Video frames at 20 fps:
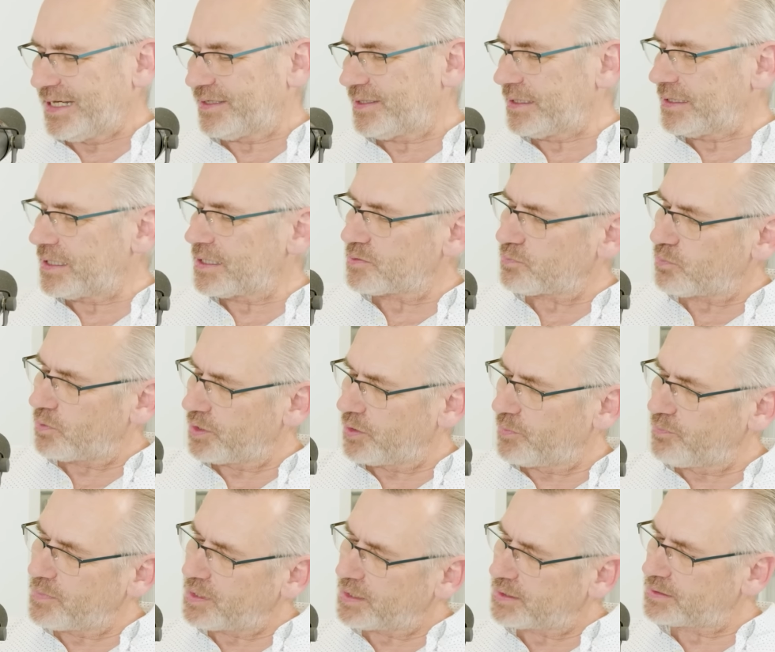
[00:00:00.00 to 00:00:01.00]
I think that's what you
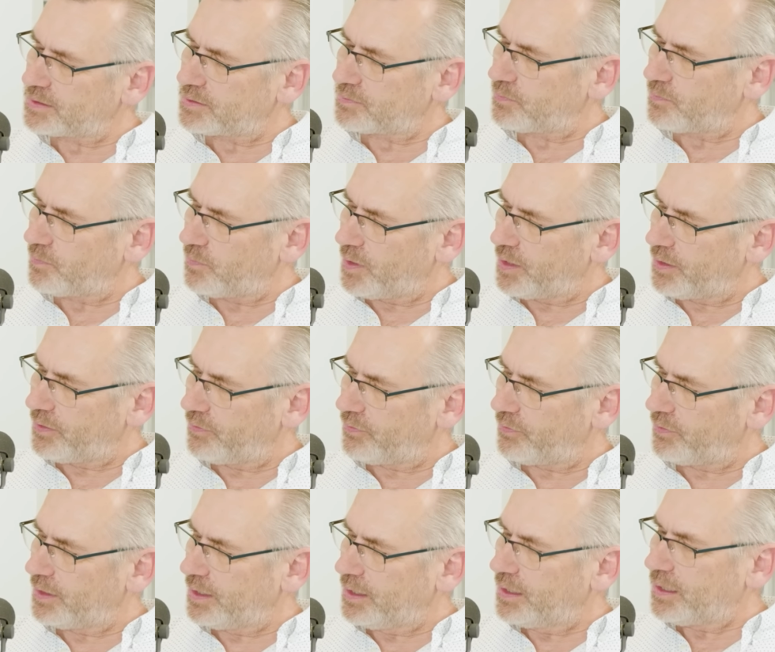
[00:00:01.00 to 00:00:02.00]
miss with.